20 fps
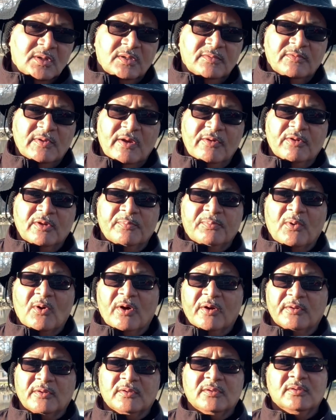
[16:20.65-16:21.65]
Very
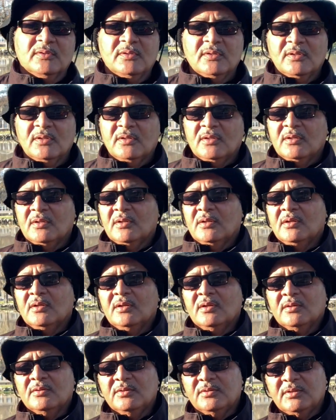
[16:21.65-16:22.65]
important.
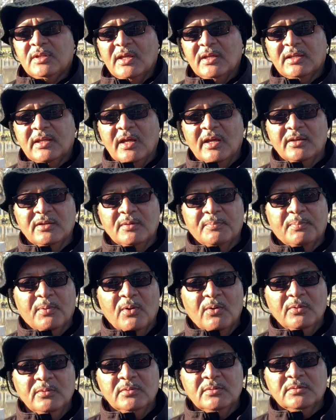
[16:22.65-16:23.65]
Take care of your
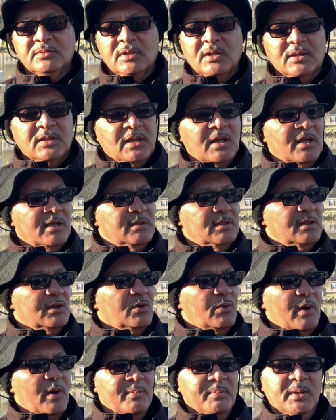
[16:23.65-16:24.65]
boat, take care of your
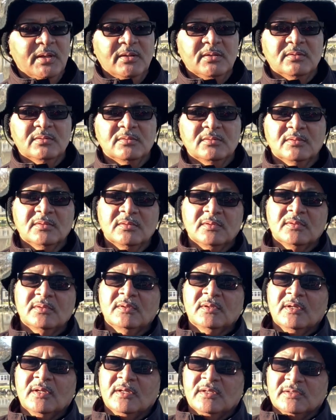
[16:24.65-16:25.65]
equipment.
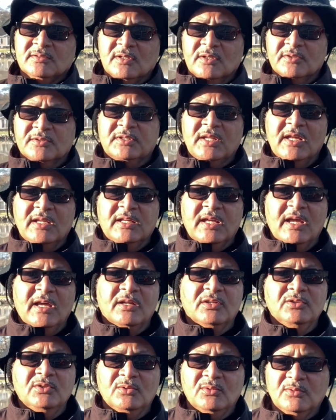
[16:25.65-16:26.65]
It's gonna take care
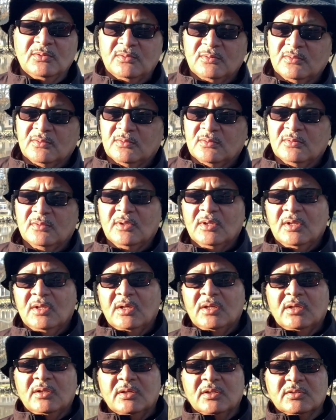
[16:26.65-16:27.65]
of you.
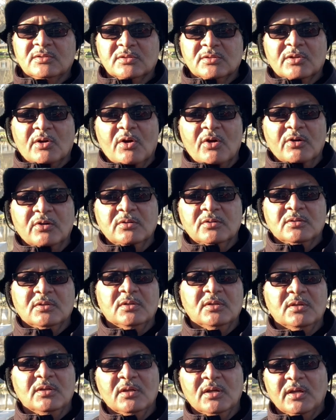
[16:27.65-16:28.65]
This is Earth
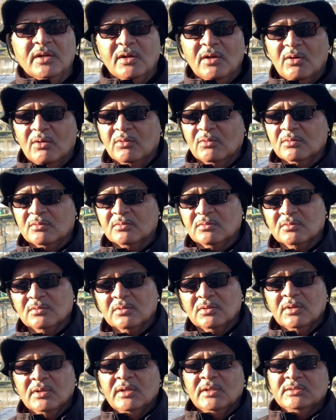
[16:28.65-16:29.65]
and Unc
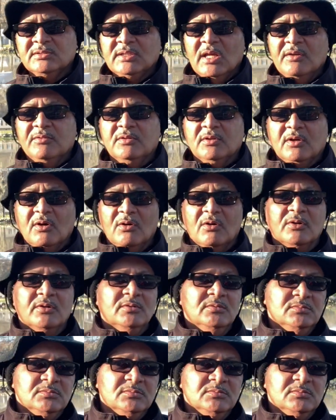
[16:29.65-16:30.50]
Safety Corner.